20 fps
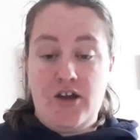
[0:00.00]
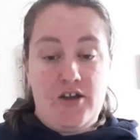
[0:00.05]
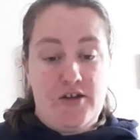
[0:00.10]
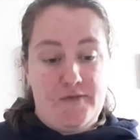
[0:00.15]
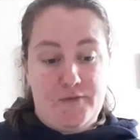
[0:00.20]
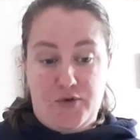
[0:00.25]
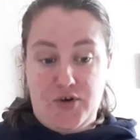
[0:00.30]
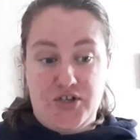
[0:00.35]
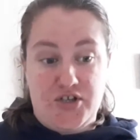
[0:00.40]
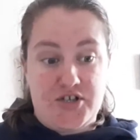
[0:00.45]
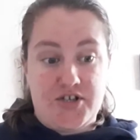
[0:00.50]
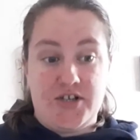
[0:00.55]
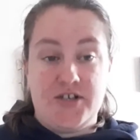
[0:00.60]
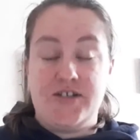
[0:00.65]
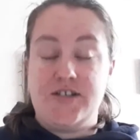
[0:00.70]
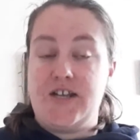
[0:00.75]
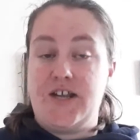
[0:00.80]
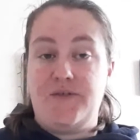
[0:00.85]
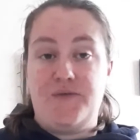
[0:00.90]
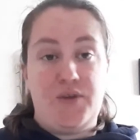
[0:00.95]
for
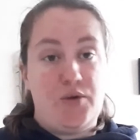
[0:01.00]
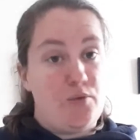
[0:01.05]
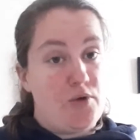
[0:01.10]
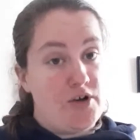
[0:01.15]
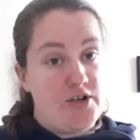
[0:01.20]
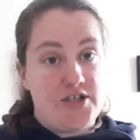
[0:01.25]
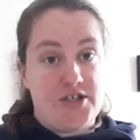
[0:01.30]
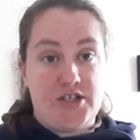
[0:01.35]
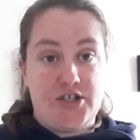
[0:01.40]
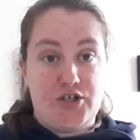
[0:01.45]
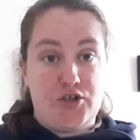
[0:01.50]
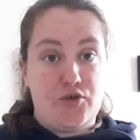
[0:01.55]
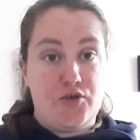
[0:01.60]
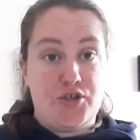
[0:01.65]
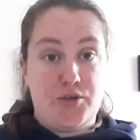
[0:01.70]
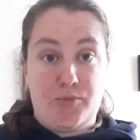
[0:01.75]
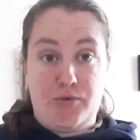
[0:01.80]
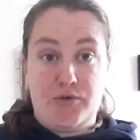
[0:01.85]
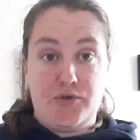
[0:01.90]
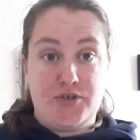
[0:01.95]
instance, if you want to do
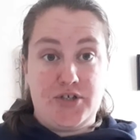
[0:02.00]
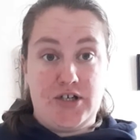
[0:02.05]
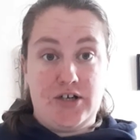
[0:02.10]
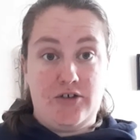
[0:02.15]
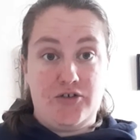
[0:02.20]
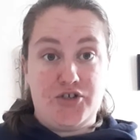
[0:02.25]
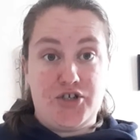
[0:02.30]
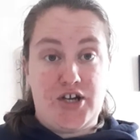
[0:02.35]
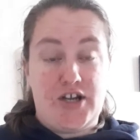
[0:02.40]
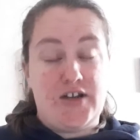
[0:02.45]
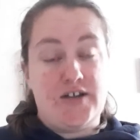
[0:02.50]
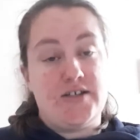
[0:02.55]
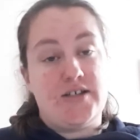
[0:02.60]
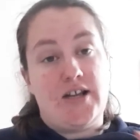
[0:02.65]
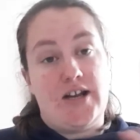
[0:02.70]
supported lodgings,